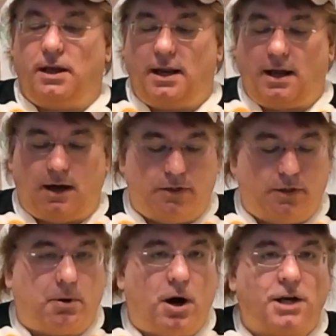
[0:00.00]

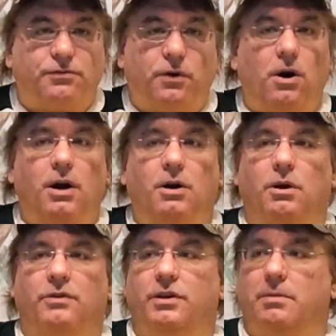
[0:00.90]
the box for it or
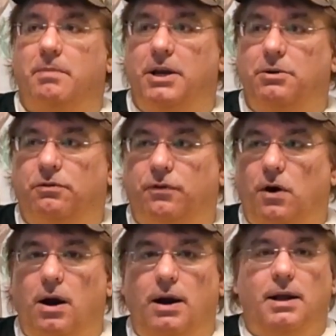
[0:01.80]
I see the manual
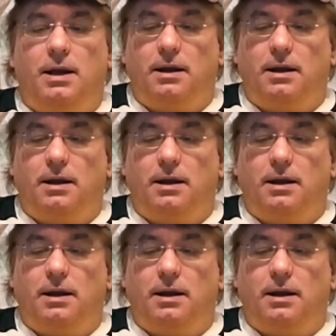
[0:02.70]
for it,